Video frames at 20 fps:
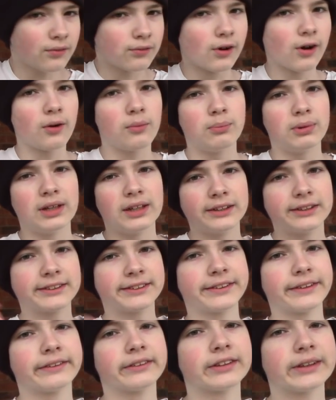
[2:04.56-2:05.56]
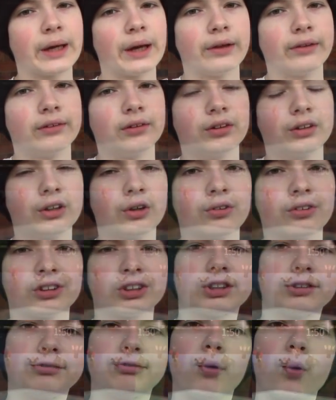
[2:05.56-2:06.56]
Robeats, there's uh, there, you know,
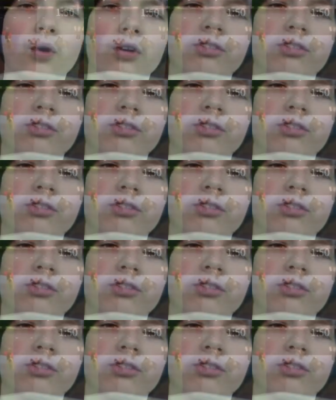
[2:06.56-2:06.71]
there's four